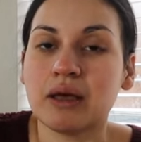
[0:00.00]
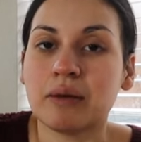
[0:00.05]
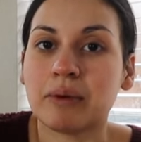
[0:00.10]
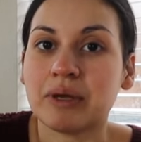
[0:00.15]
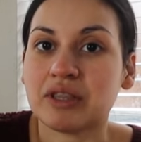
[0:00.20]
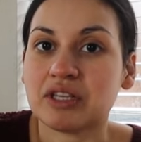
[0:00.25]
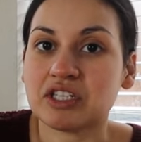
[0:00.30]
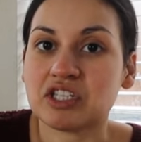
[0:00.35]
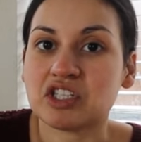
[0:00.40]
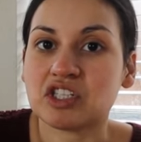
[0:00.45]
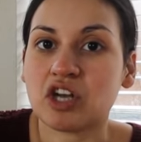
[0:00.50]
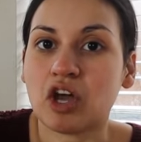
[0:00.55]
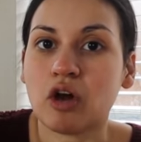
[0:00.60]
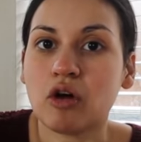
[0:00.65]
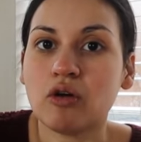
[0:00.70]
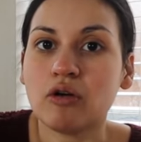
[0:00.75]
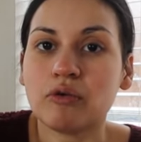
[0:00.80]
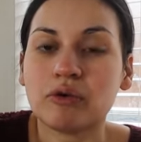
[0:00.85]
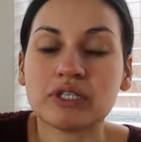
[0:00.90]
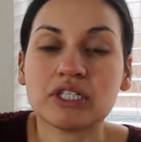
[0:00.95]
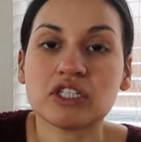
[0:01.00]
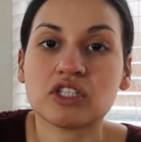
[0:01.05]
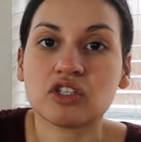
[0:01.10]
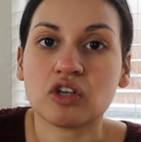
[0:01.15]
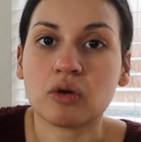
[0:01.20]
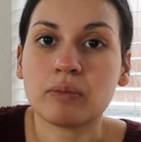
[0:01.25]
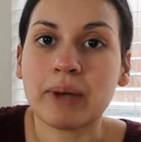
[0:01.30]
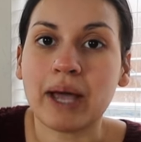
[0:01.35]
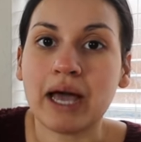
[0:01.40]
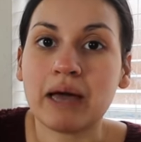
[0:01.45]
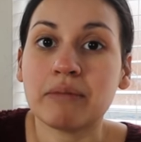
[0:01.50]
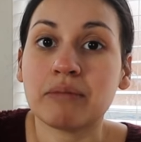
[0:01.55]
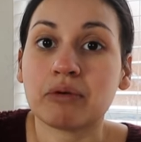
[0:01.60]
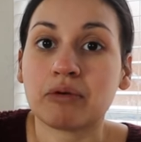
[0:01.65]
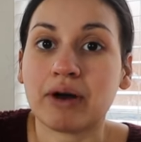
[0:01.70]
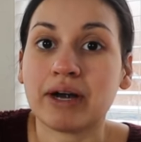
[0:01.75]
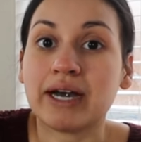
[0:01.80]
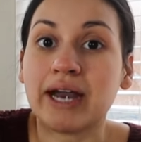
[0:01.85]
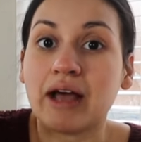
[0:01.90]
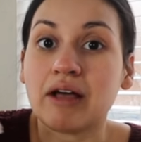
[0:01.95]
In the snow it wasn't so bad, but
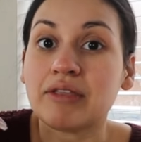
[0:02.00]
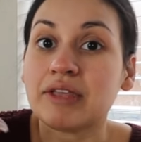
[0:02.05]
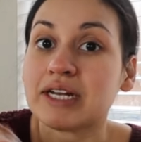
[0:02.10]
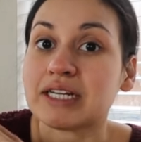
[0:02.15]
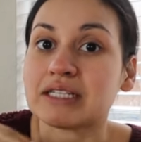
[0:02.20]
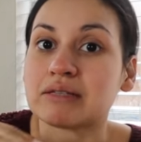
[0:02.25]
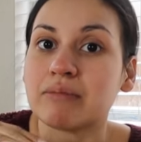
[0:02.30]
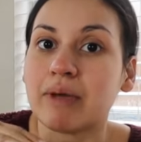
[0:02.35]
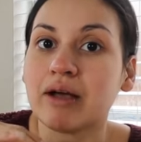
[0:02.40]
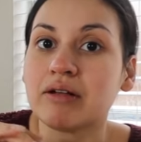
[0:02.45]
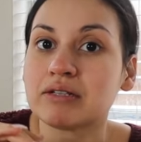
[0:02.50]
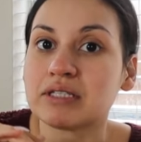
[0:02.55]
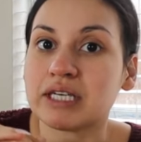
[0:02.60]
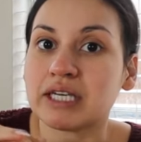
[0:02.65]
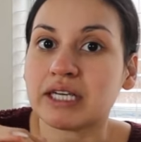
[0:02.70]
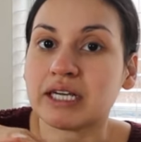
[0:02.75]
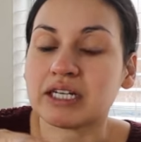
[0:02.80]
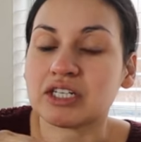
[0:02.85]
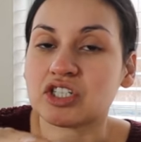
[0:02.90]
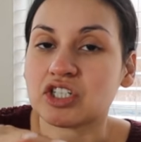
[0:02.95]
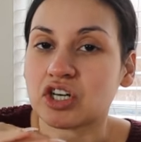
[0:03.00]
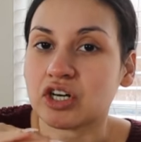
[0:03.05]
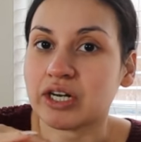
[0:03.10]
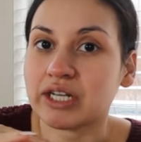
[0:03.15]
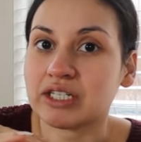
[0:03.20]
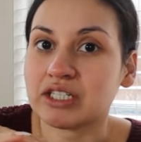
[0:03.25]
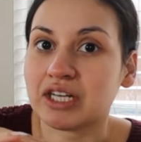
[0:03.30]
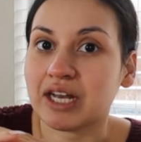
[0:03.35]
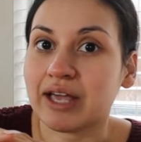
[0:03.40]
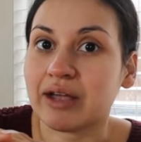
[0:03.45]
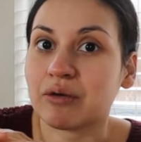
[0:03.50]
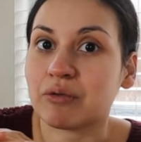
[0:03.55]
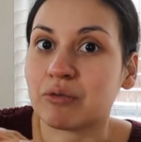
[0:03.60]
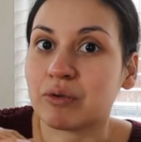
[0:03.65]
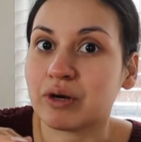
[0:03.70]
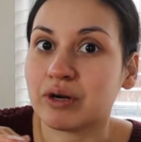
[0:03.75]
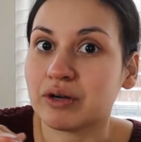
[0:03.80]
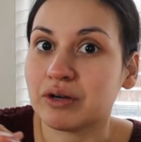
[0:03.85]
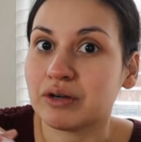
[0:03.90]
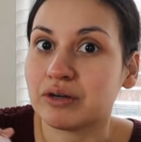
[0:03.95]
right now that it's melting it's turning to like
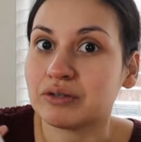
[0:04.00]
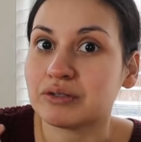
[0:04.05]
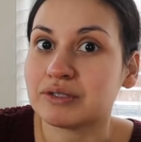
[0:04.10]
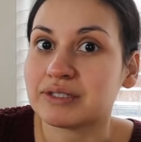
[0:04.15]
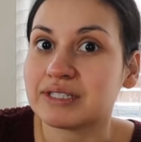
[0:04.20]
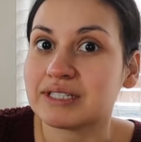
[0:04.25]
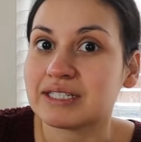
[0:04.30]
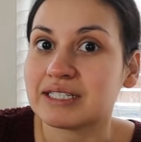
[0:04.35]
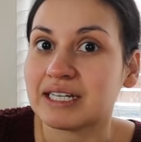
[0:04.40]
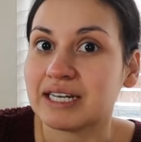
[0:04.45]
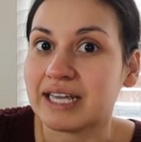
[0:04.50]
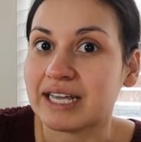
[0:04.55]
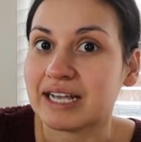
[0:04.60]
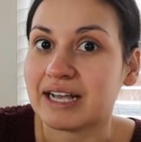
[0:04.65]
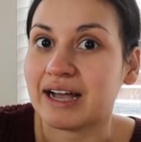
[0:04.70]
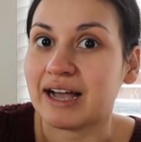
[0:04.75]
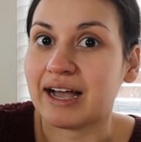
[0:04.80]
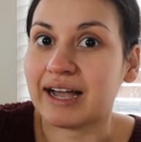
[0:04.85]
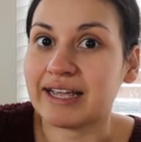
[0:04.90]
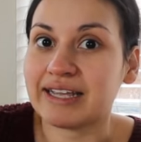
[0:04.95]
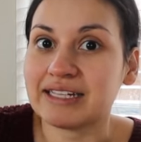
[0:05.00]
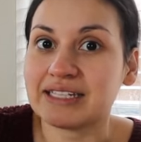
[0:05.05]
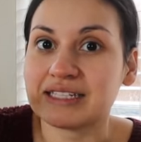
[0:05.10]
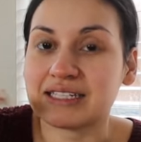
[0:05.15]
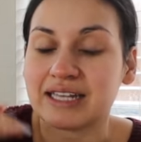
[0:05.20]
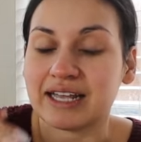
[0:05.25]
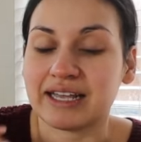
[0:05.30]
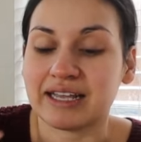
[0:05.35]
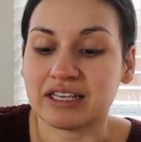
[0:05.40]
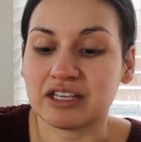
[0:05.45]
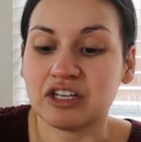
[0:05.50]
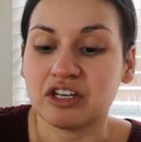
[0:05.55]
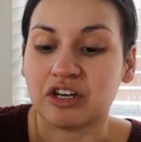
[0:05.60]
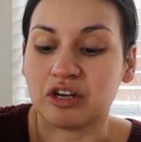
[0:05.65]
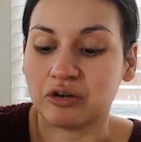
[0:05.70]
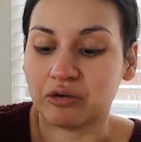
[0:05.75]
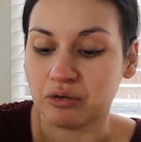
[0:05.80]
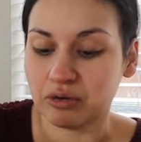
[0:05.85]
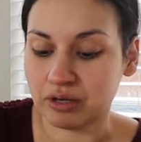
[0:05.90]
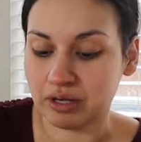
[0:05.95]
real slick ice, like, you
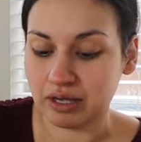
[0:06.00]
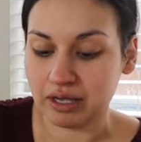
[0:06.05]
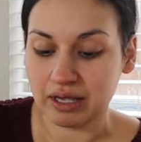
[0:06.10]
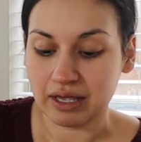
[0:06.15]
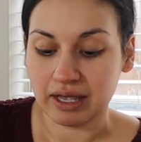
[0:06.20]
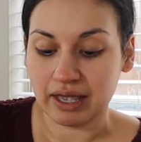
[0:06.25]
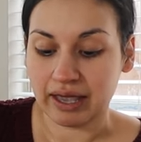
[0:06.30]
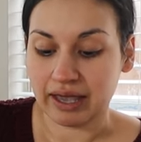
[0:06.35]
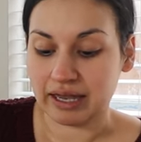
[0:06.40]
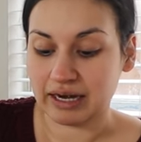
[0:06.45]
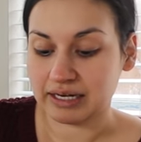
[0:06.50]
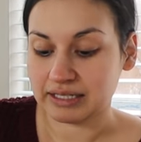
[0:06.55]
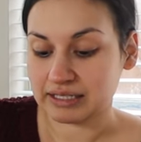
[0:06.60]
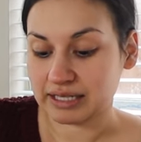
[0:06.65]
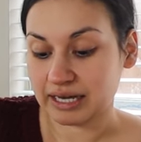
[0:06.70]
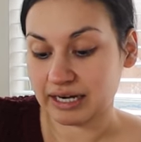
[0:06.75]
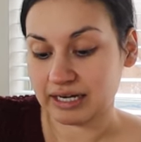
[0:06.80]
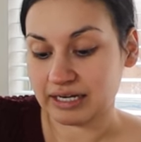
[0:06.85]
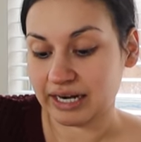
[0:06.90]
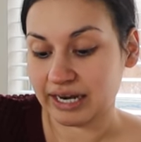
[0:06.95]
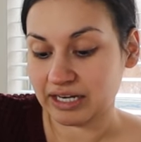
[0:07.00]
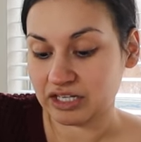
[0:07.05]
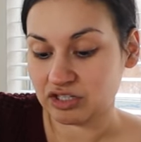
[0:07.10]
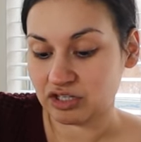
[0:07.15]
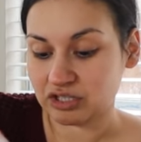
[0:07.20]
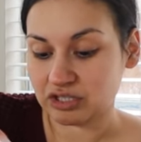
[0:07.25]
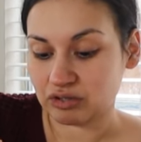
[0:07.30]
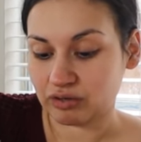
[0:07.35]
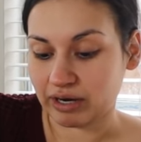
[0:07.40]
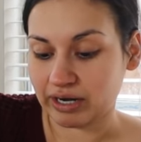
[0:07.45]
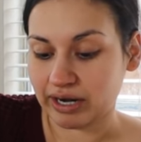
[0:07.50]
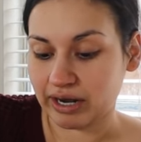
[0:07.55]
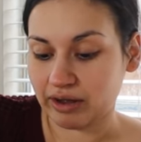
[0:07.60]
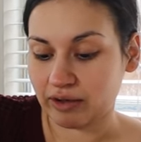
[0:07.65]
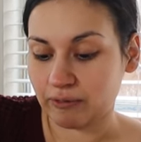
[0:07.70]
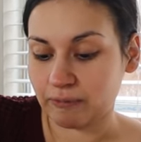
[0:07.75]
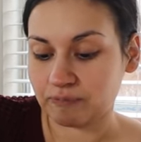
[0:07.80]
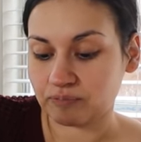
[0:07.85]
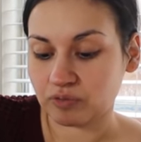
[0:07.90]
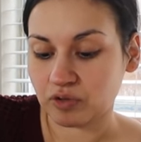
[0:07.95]
know, and it's kind of dangerous right
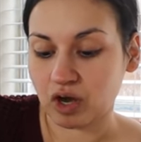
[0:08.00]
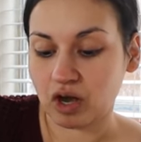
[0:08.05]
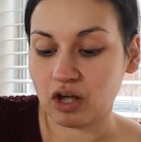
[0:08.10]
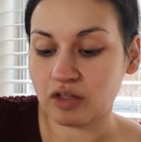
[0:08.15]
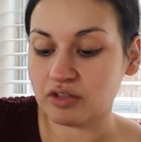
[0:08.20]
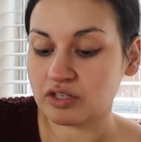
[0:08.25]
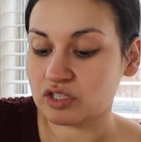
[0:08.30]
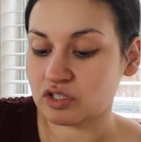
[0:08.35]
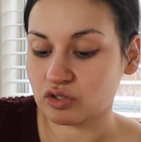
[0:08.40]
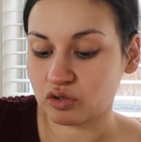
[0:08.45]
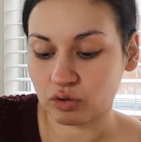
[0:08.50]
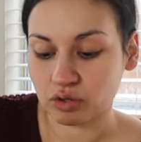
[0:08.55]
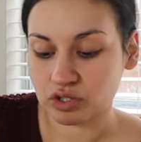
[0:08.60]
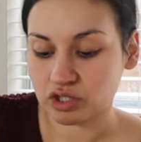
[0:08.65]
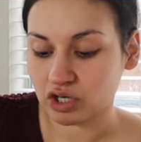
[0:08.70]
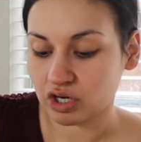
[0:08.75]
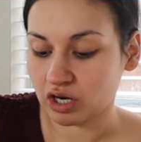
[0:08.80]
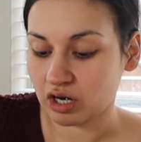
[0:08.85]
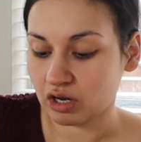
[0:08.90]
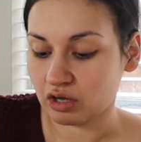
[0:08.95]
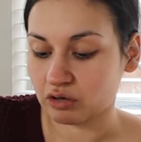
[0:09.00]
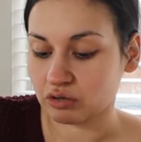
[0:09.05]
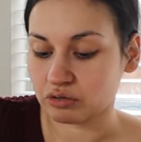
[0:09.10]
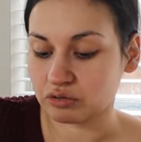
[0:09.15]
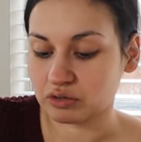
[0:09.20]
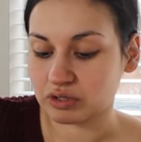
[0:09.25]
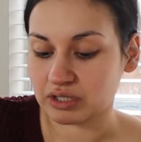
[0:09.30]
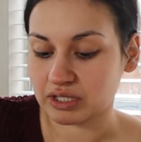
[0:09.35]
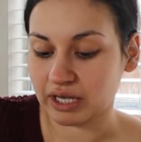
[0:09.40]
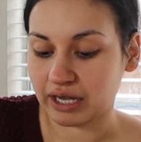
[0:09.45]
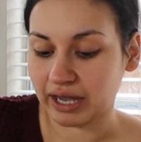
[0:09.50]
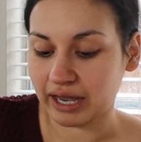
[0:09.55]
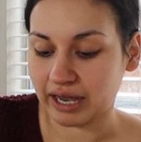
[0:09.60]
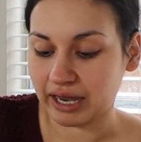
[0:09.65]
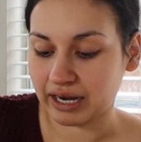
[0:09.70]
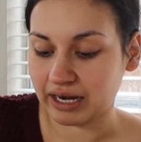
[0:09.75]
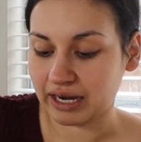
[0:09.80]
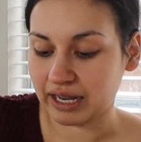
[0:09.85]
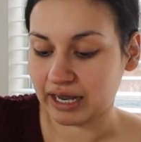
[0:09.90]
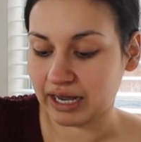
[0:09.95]
now. All the stores are closed
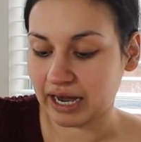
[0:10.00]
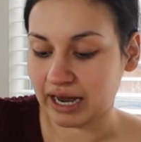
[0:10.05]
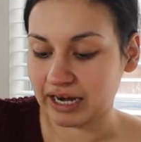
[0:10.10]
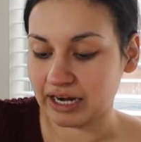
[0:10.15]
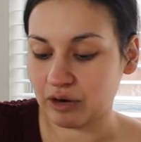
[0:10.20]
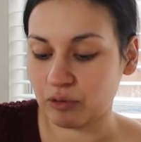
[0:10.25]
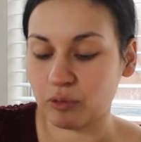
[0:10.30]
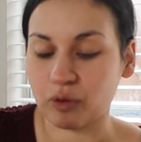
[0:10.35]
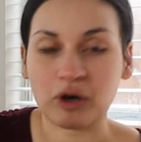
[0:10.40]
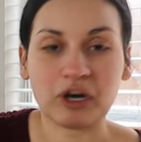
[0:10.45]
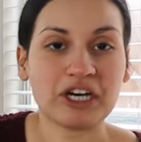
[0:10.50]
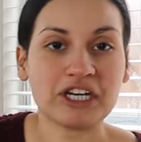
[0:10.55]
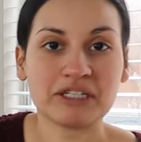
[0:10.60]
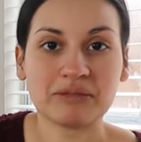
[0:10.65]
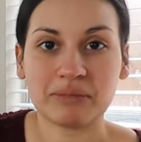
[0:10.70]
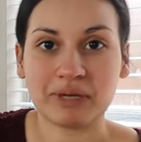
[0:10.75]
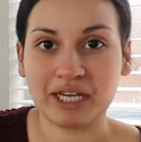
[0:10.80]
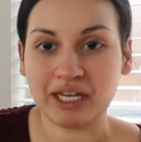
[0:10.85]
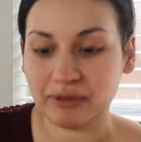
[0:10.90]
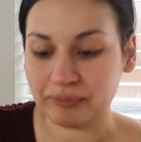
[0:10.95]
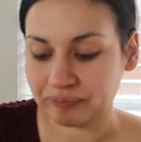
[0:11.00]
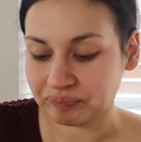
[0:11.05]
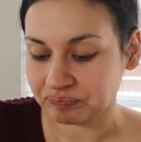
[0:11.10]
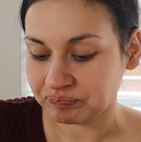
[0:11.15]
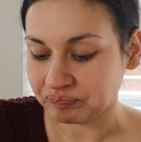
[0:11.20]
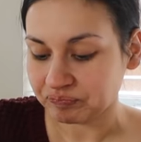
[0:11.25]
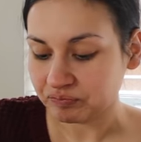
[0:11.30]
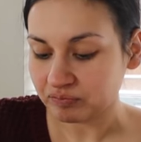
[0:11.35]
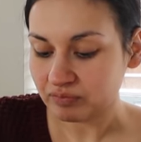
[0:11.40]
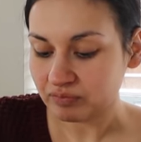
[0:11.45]
and it kind of worries me